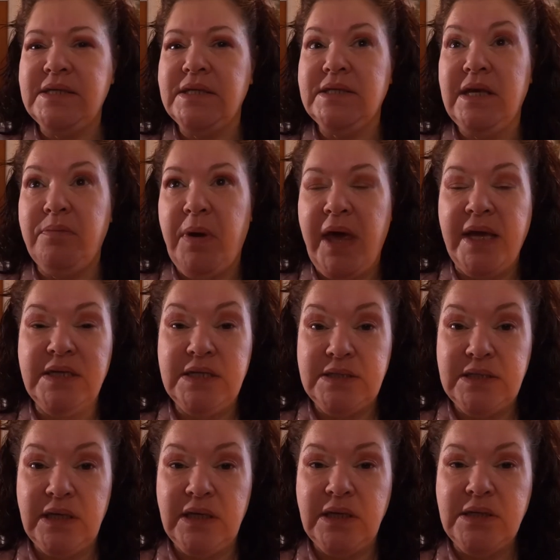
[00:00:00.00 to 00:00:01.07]
is a pain
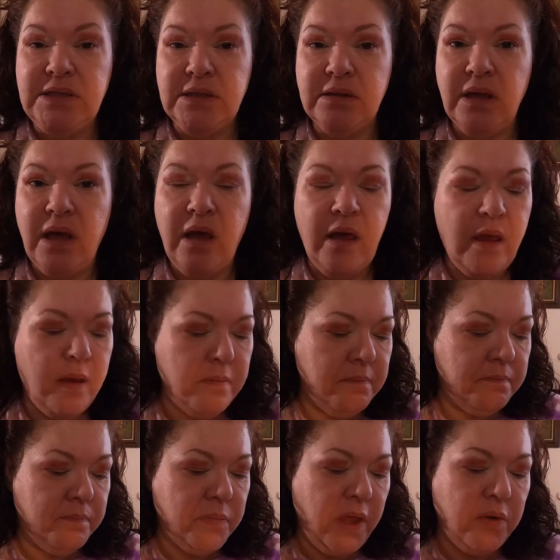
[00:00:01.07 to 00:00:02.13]
disease.
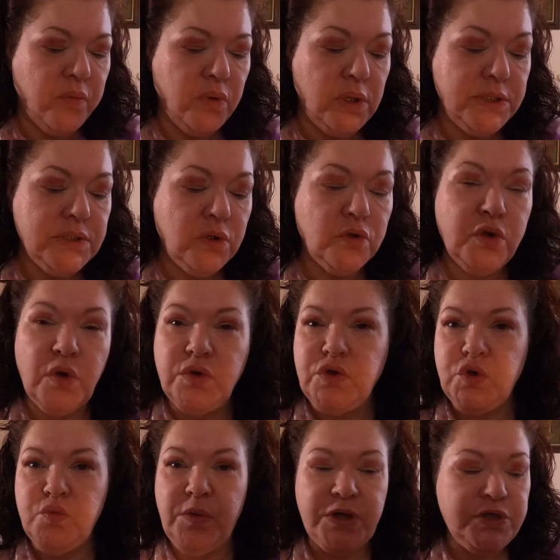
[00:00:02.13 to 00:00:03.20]
They really don't know
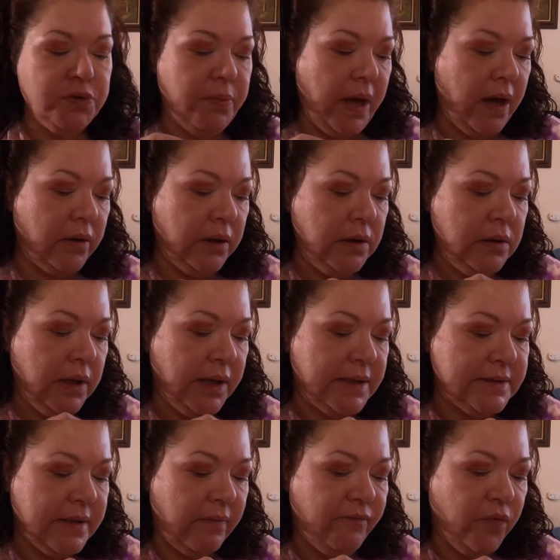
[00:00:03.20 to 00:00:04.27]
too much about it,
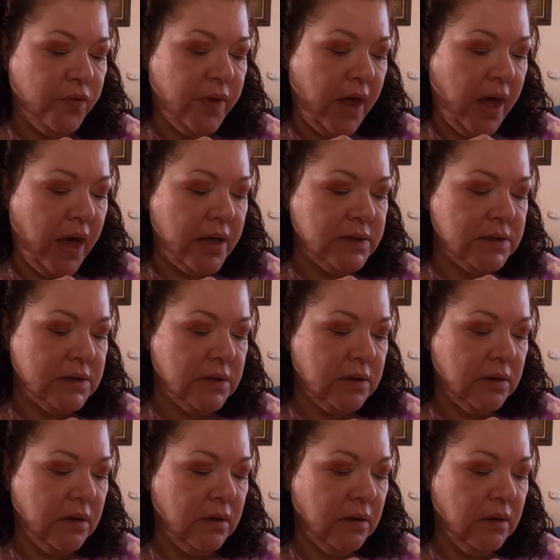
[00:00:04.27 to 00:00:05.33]
except for that
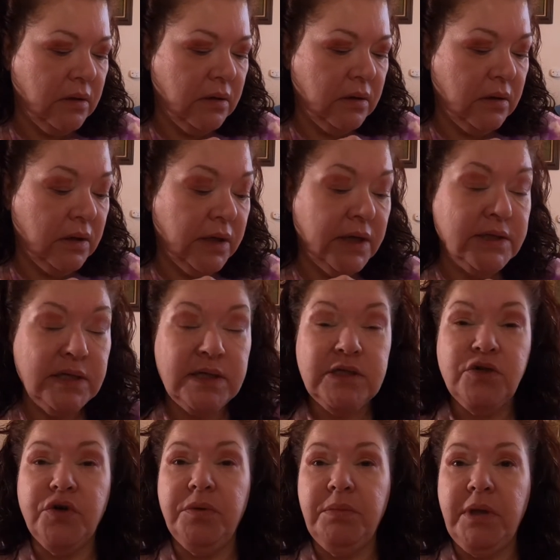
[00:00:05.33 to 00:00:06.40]
it's
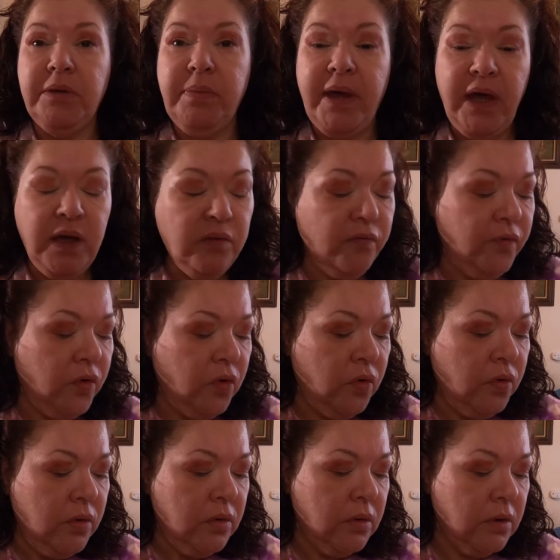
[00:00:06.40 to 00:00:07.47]
extremely
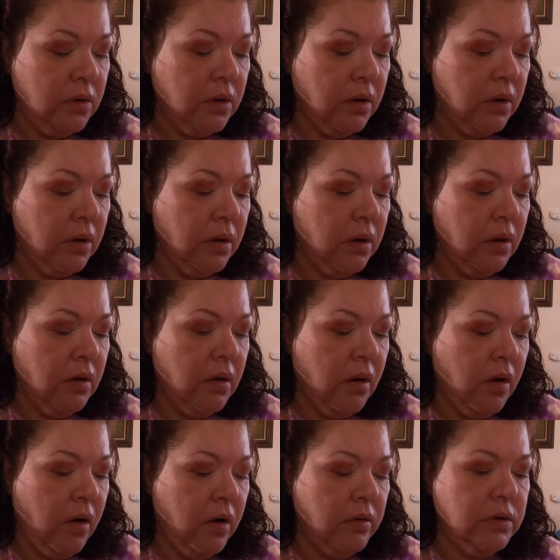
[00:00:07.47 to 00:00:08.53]
painful.
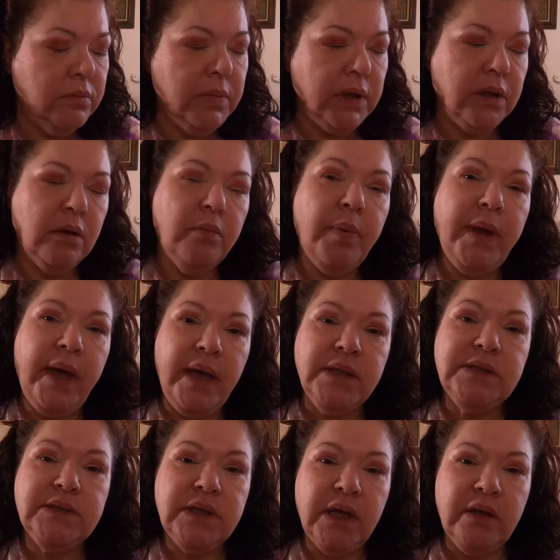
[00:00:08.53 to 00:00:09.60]
On the McGill
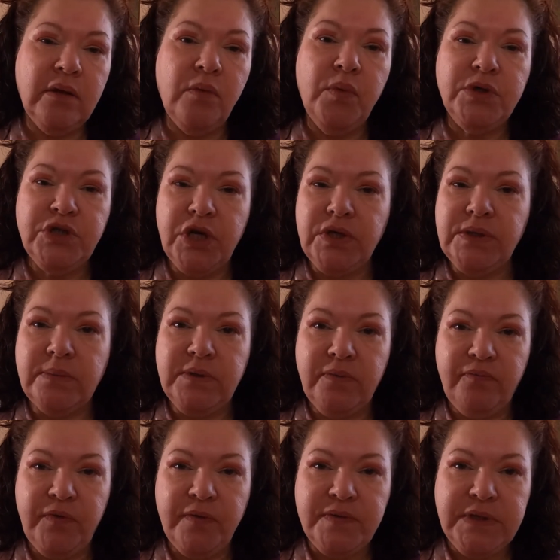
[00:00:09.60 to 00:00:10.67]
pain scale, which goes up
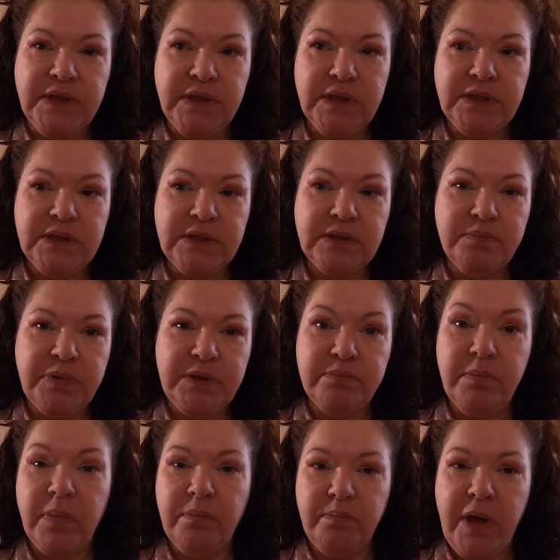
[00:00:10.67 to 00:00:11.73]
to 50, this is
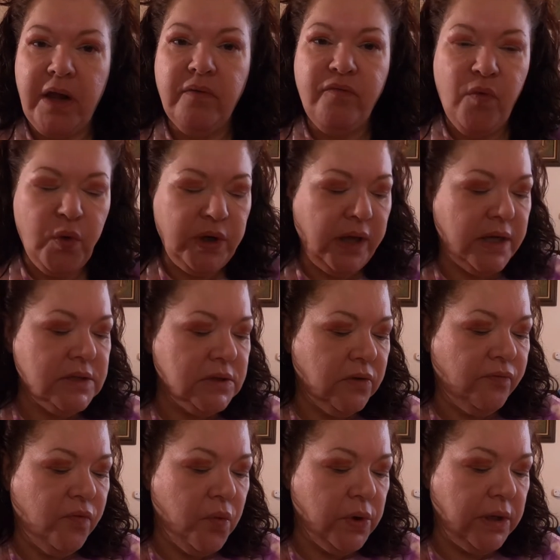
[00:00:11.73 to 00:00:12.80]
about a 48 to
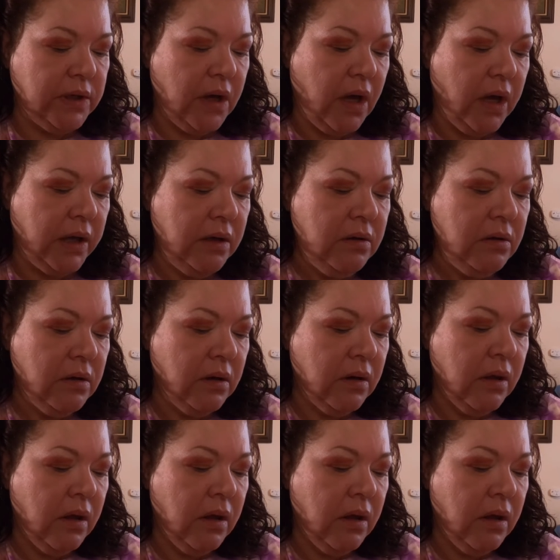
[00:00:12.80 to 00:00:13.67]
a 49.